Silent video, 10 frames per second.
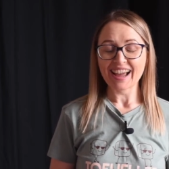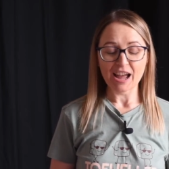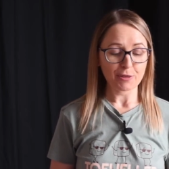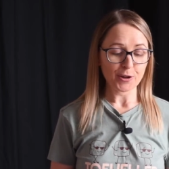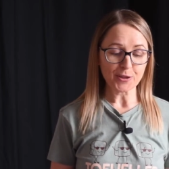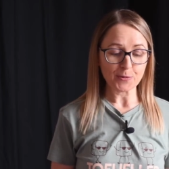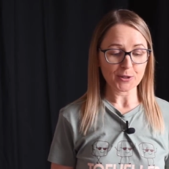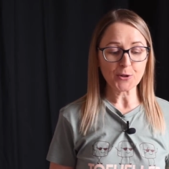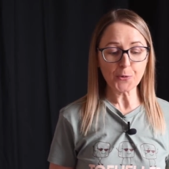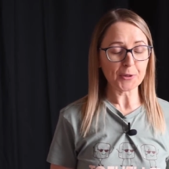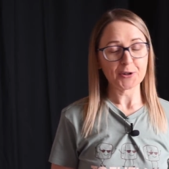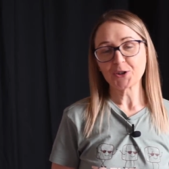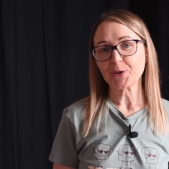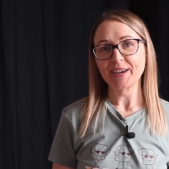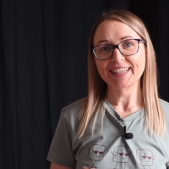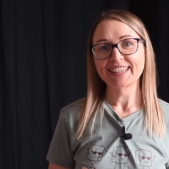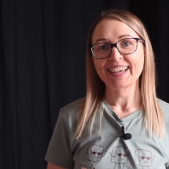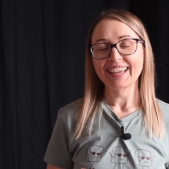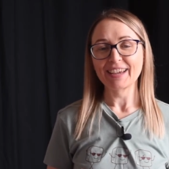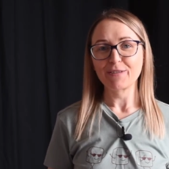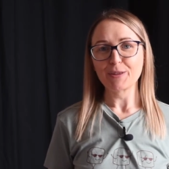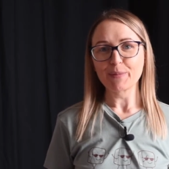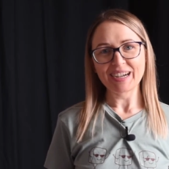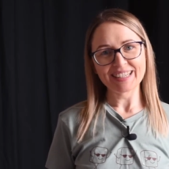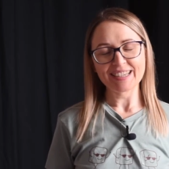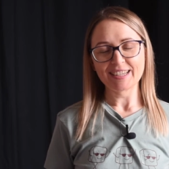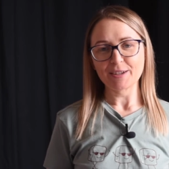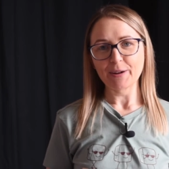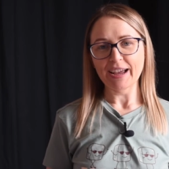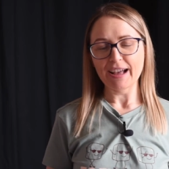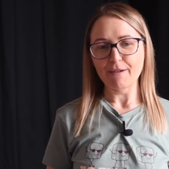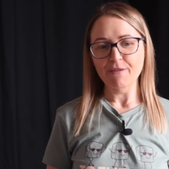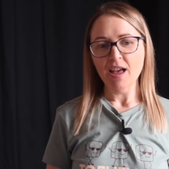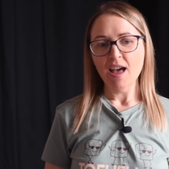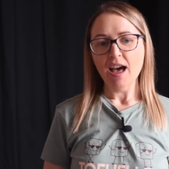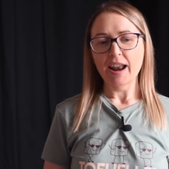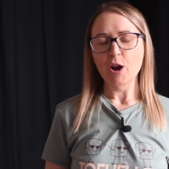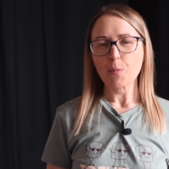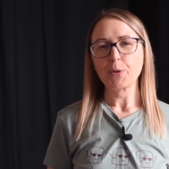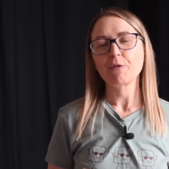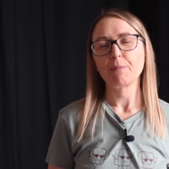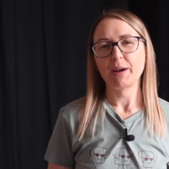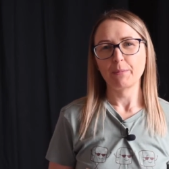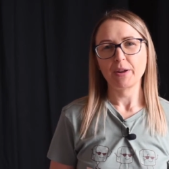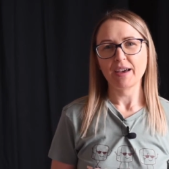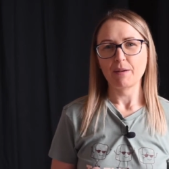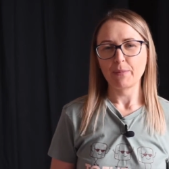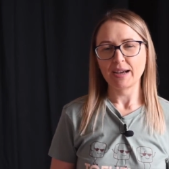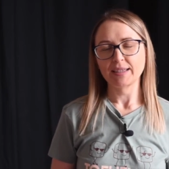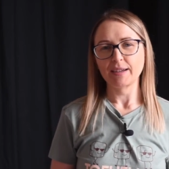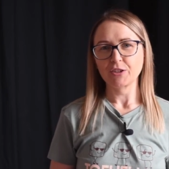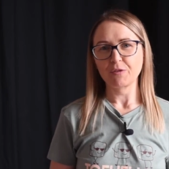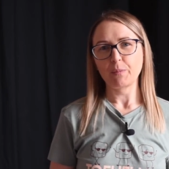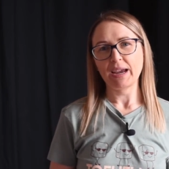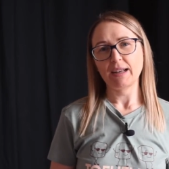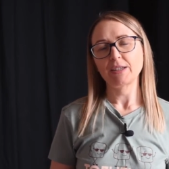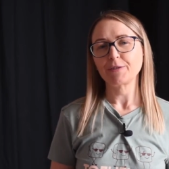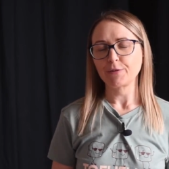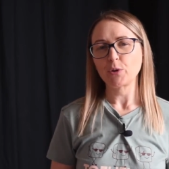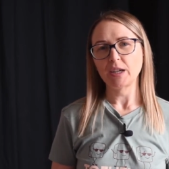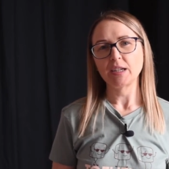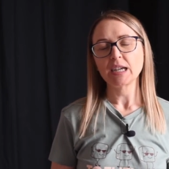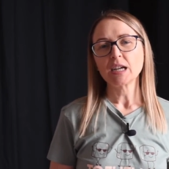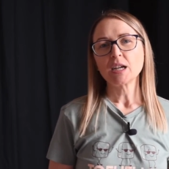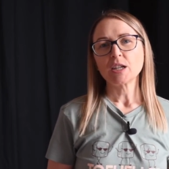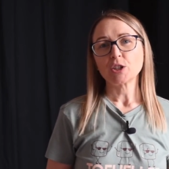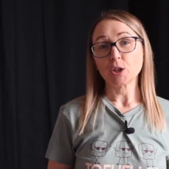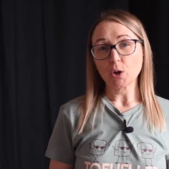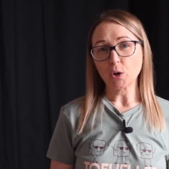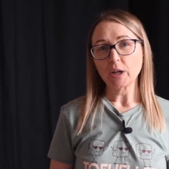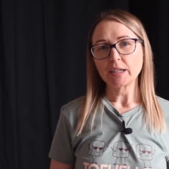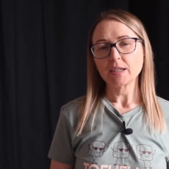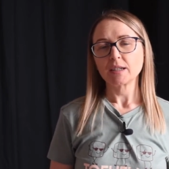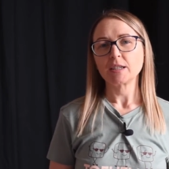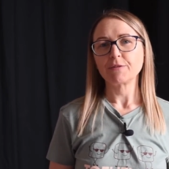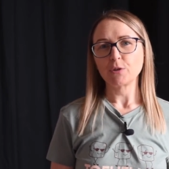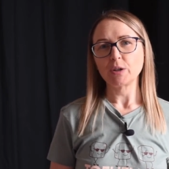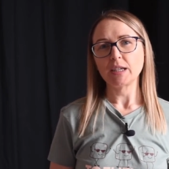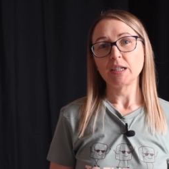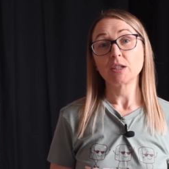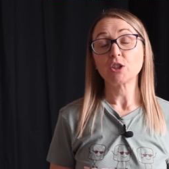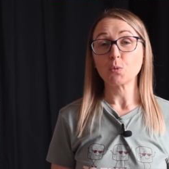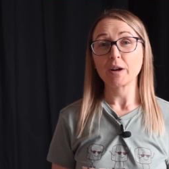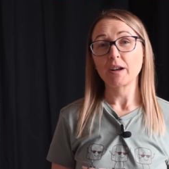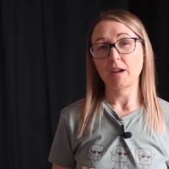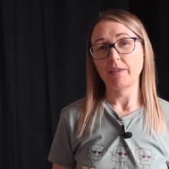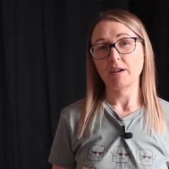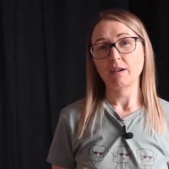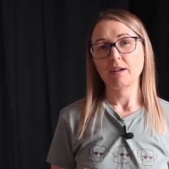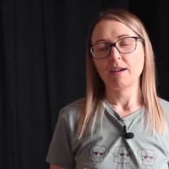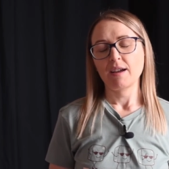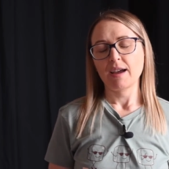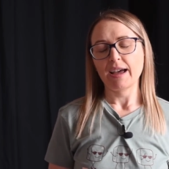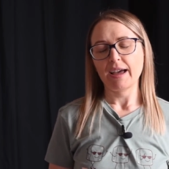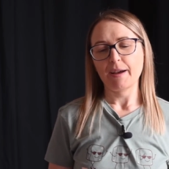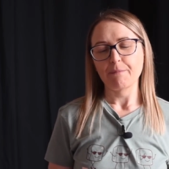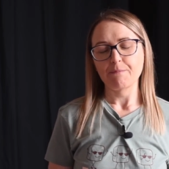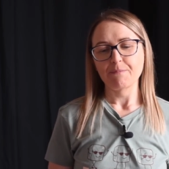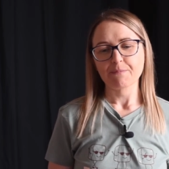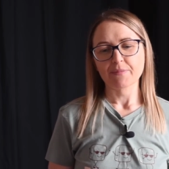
I thought there was no other choice given the passage that we have. And I hope you remember that message of being devoted to God, devoted to one another. Um,